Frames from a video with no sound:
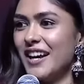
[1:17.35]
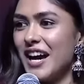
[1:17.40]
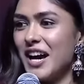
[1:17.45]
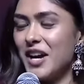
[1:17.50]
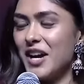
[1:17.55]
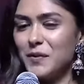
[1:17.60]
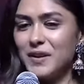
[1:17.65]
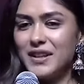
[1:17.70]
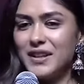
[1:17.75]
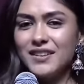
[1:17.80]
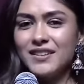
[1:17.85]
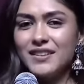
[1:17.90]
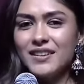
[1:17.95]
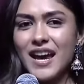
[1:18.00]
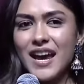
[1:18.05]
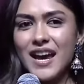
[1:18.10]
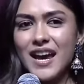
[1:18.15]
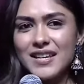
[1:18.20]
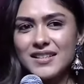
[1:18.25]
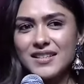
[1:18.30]
I mean,
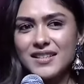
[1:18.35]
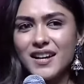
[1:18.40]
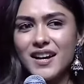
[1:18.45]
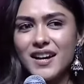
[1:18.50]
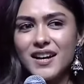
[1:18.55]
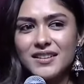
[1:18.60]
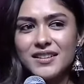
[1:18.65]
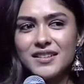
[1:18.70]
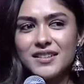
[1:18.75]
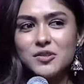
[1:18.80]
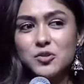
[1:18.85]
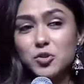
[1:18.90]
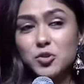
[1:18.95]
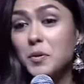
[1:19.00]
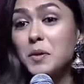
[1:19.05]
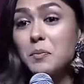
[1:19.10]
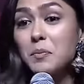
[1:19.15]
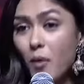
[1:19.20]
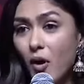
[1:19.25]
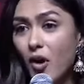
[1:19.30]
as an artist, to
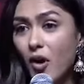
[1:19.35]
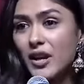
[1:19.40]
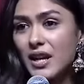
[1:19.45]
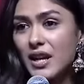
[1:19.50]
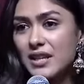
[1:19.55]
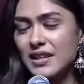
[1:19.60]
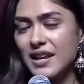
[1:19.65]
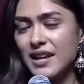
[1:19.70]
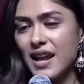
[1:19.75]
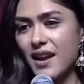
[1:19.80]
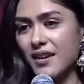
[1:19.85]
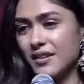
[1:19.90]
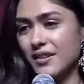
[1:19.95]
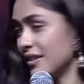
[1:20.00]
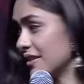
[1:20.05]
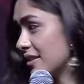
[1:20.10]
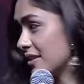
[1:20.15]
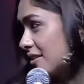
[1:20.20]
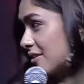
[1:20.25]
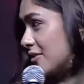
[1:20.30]
be born as an
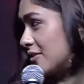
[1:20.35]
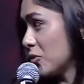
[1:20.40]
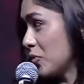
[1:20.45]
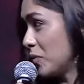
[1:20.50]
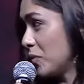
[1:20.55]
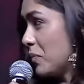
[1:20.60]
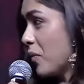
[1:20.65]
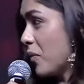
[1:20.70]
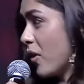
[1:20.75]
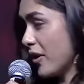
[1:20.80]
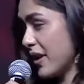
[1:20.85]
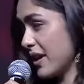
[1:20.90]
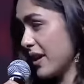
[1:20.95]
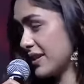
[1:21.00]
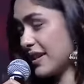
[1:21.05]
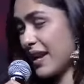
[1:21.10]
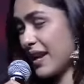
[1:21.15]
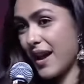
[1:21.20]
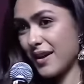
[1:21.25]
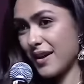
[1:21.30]
artist, to be born as
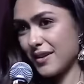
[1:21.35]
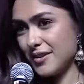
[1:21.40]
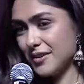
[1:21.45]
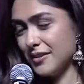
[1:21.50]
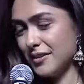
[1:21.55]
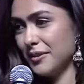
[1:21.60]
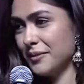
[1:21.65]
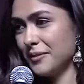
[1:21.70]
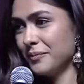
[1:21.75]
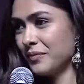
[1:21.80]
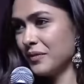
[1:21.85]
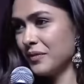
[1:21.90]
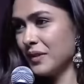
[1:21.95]
an actor,